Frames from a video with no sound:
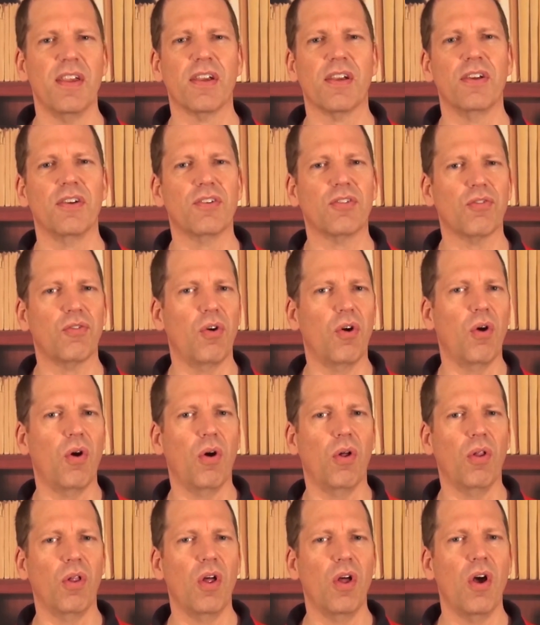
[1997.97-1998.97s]

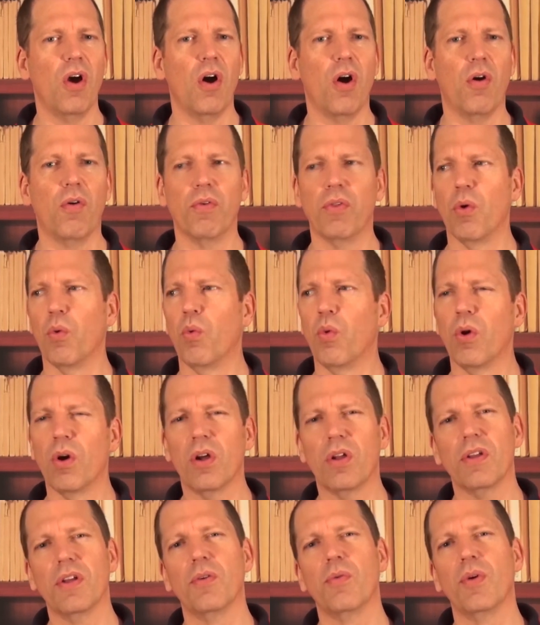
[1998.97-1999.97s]
control over the
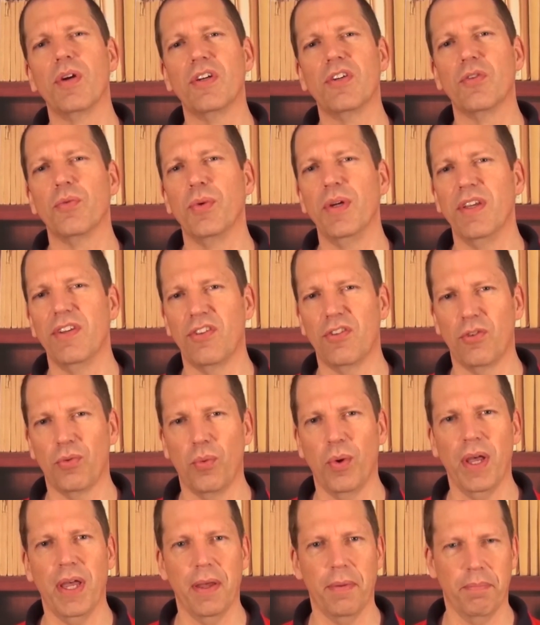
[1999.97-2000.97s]
world in which we
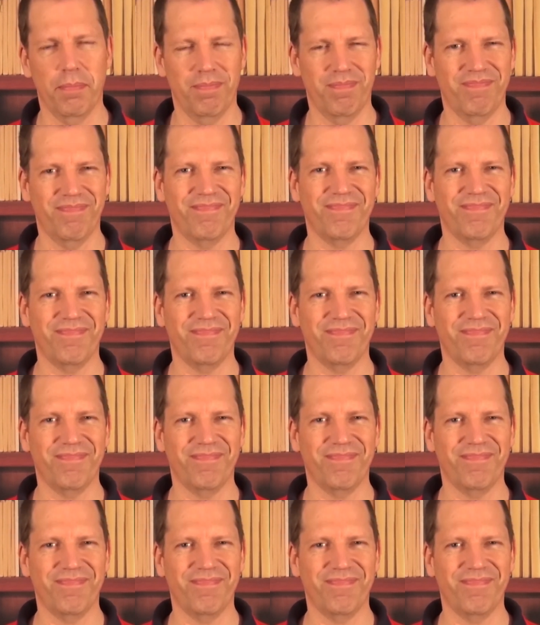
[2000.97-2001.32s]
swim.